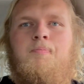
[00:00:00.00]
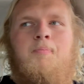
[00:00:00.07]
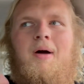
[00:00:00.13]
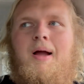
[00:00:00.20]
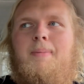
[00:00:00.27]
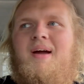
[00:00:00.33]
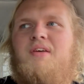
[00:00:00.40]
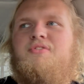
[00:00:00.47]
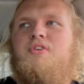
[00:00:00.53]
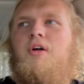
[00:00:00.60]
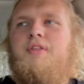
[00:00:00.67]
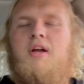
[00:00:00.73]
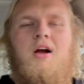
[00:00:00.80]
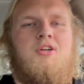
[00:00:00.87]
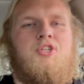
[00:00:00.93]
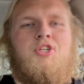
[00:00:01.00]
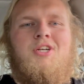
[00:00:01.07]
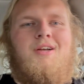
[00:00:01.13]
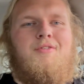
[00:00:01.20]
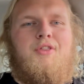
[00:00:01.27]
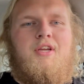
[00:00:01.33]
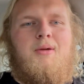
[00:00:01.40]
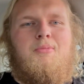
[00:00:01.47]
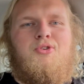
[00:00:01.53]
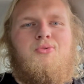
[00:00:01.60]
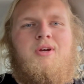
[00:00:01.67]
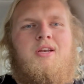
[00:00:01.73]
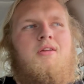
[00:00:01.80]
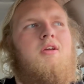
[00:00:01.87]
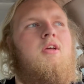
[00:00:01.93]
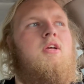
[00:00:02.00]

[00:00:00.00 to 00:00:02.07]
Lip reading: bypassing all the auction and everything in between.